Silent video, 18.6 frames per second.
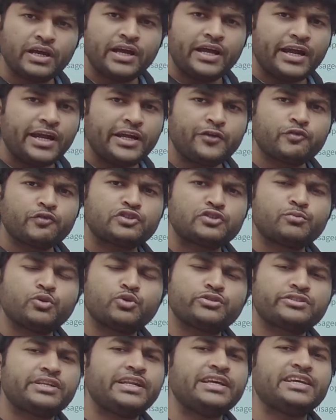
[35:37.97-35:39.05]
it was
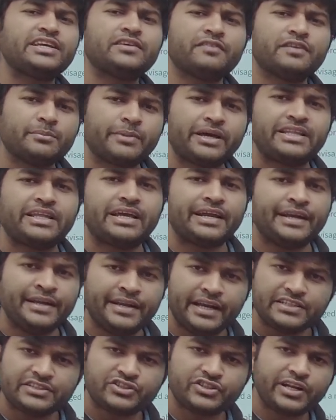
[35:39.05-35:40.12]
mostly given by the
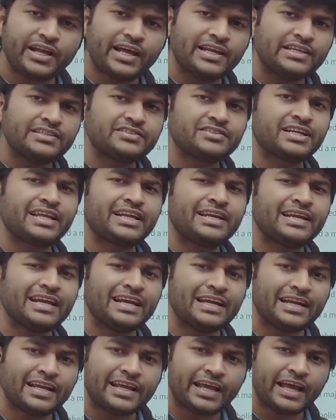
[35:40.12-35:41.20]
industrialists in
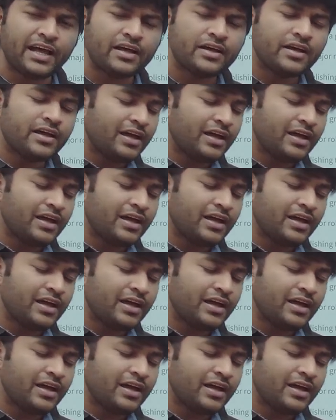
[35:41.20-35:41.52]
India